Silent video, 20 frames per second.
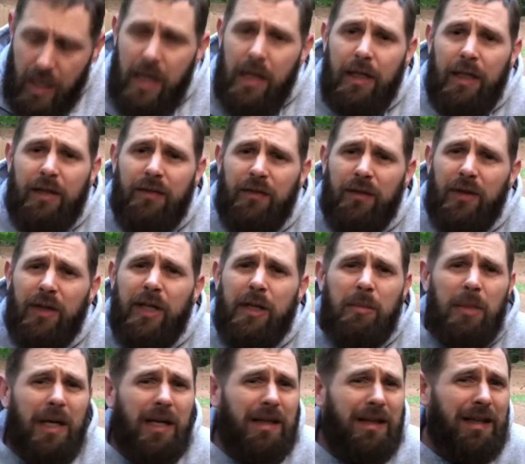for
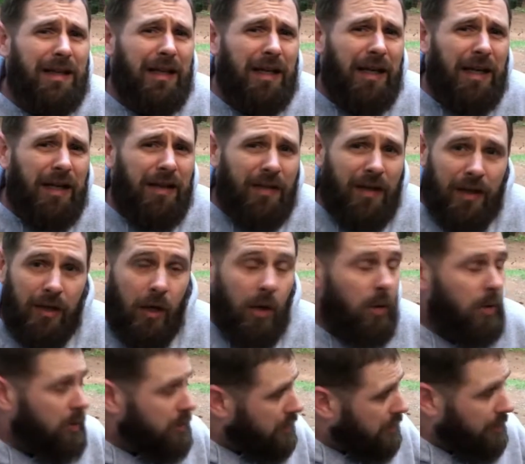anybody that
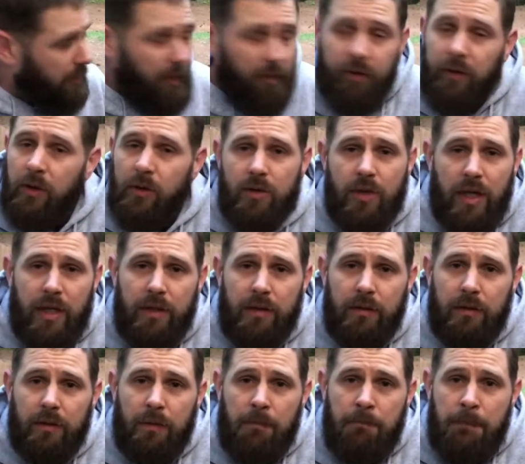knows the Buffalo
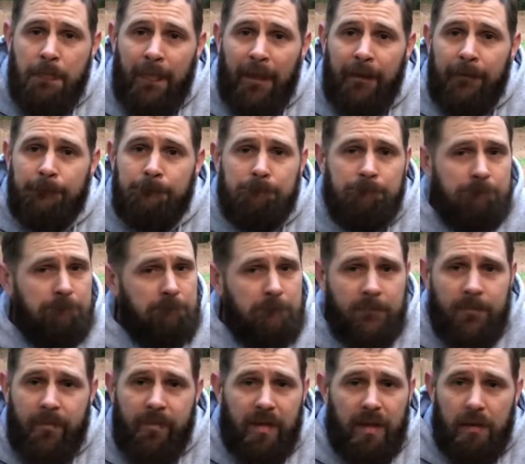Trace,
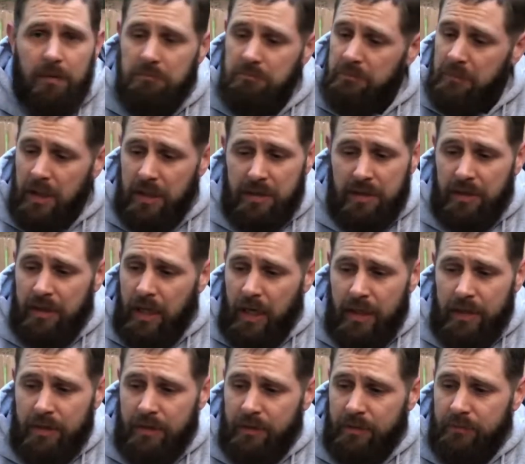it's a
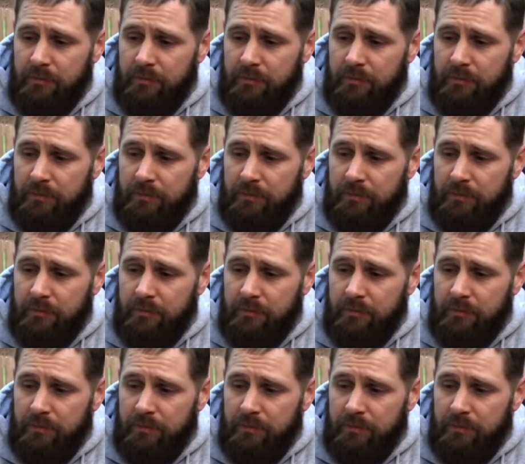nice,